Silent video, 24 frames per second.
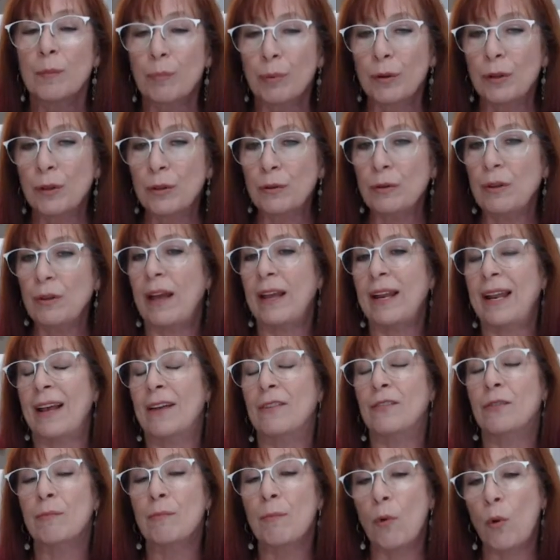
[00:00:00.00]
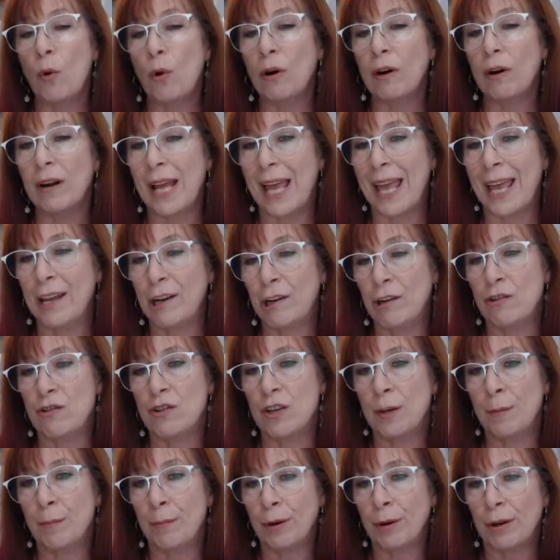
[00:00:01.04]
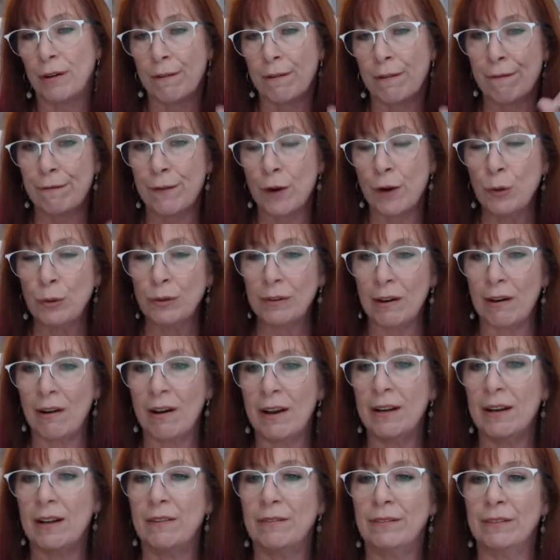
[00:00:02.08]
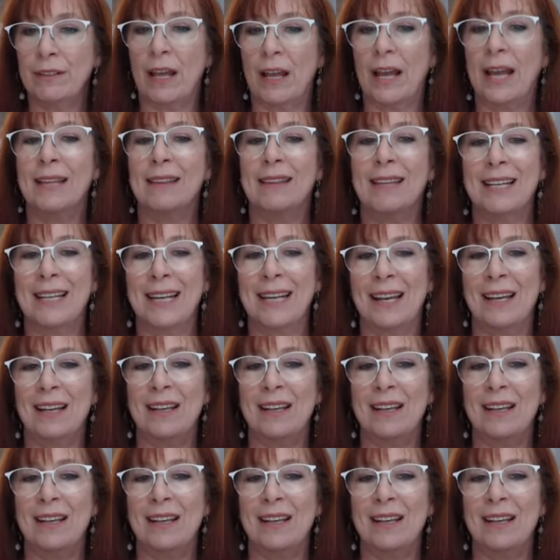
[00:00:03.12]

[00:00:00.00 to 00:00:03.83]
blue light has more energy per photon of light than